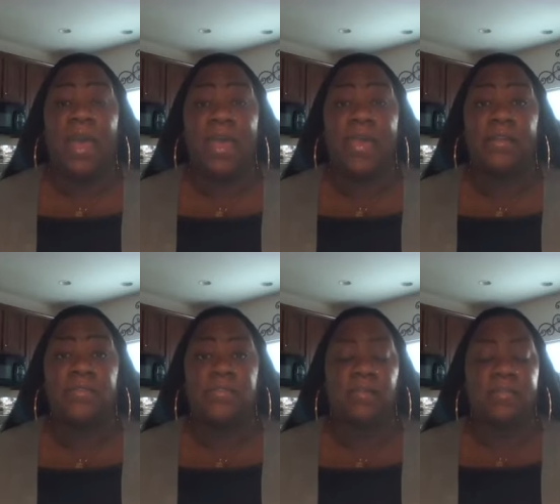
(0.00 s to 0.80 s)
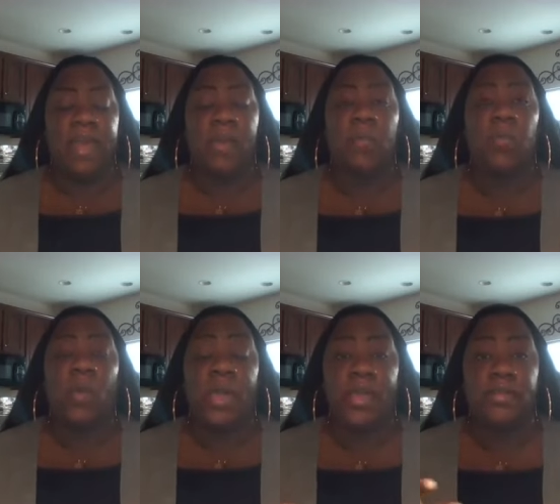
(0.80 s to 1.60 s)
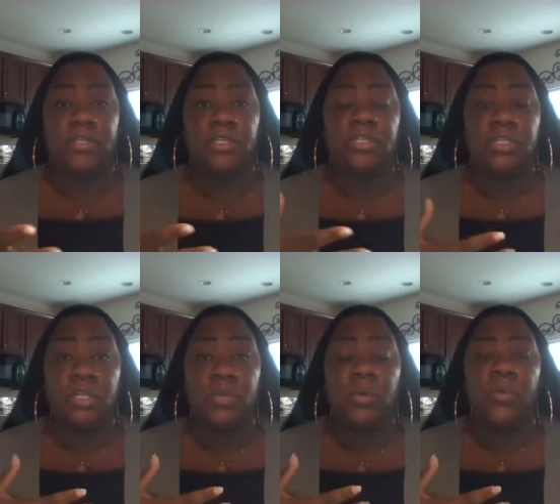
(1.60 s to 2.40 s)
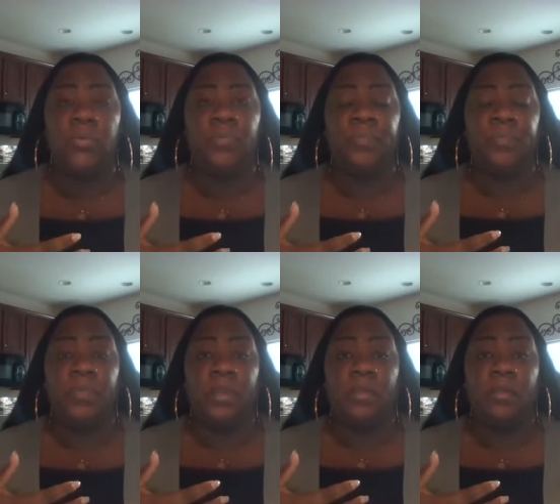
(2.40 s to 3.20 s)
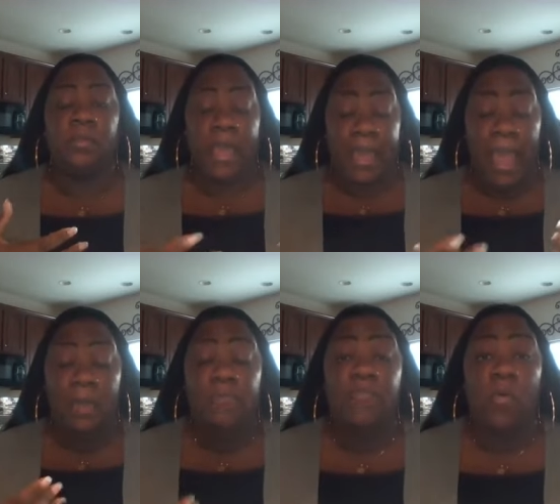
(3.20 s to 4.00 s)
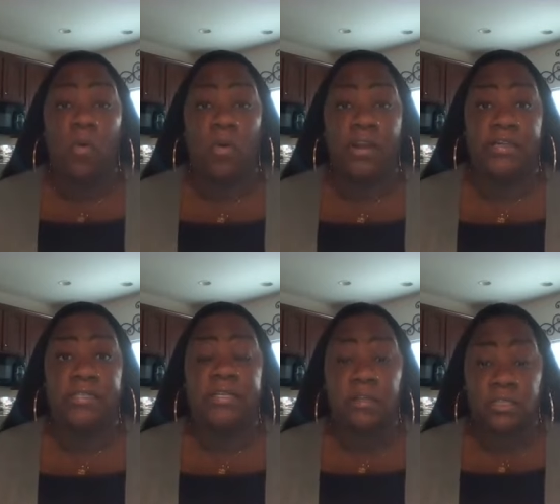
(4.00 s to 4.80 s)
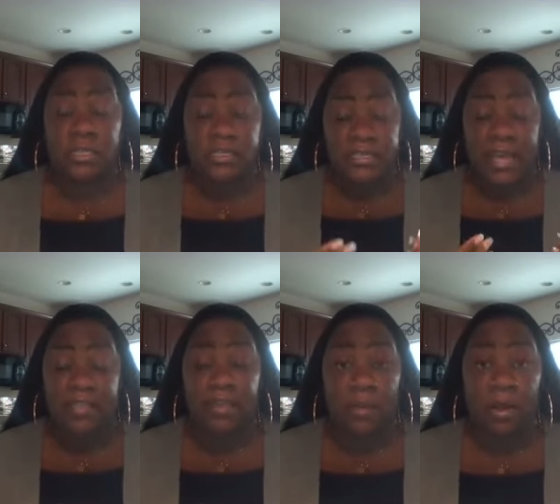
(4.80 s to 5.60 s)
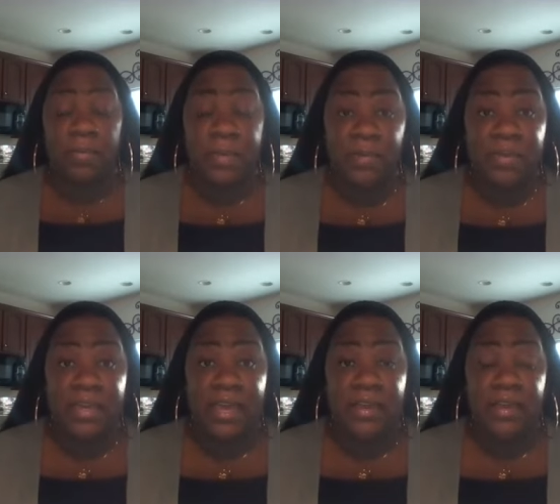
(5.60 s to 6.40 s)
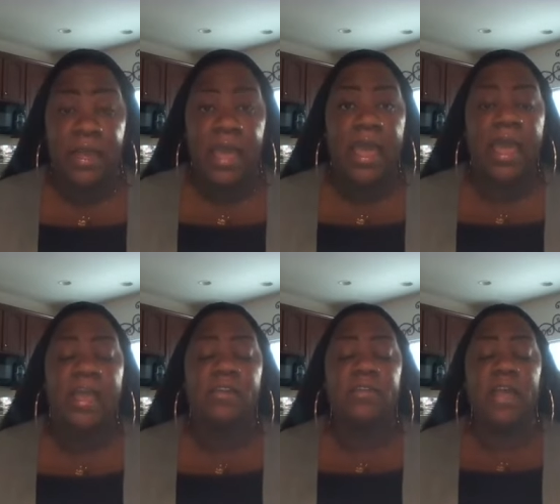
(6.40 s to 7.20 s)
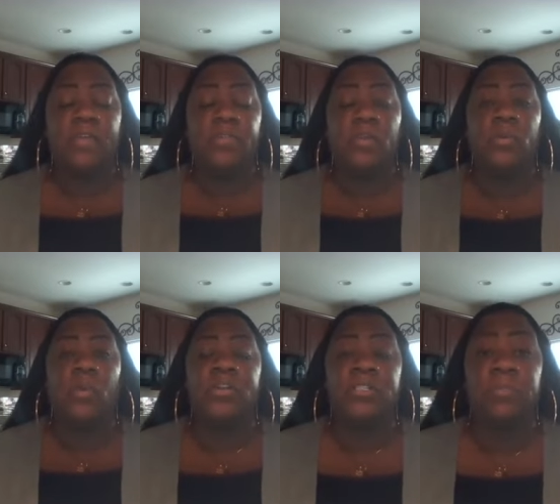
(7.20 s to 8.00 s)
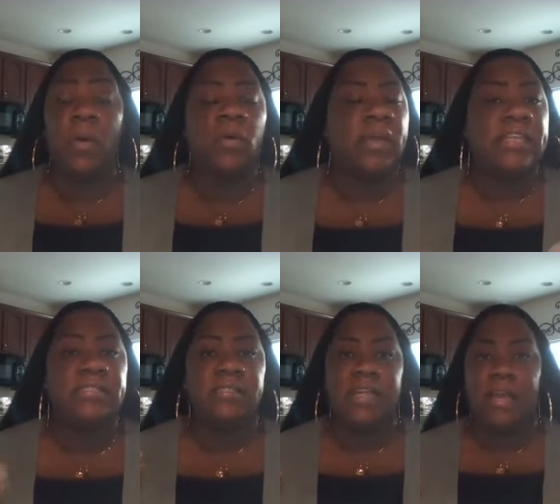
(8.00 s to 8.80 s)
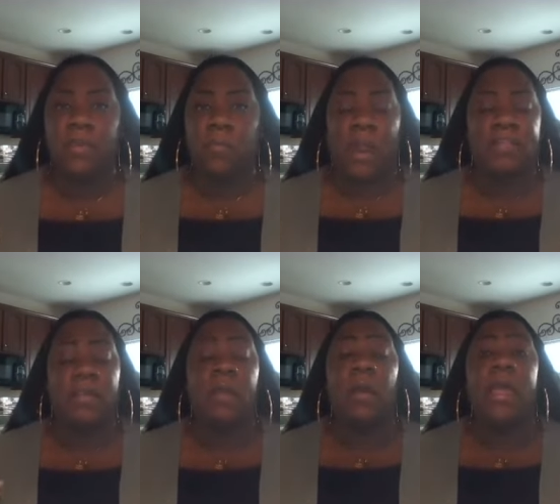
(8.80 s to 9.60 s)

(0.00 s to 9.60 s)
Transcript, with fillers: and they went to, they came forward to take their communion. And the Lord spoke. He's standing right there.